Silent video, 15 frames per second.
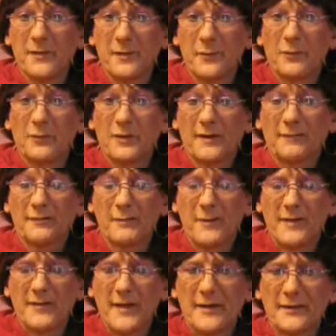They're old enough to
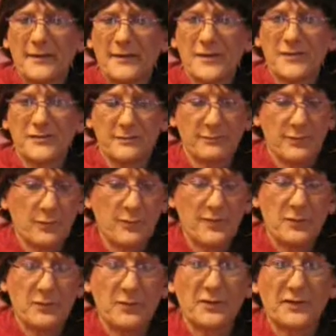make that decision. But when
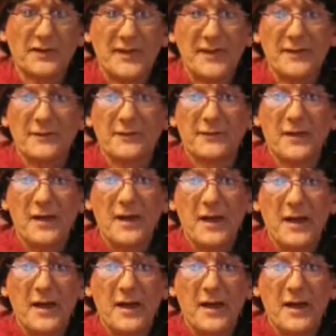they're little kids,